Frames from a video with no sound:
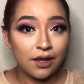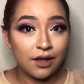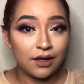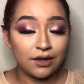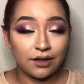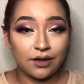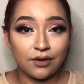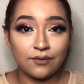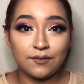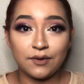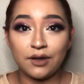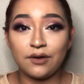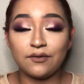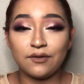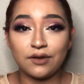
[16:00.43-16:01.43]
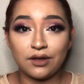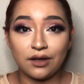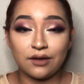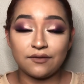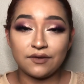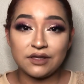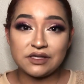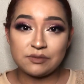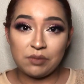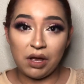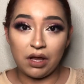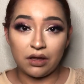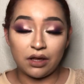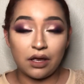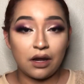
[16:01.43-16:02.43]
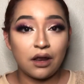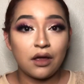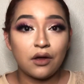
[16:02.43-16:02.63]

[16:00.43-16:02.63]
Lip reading: love this palette.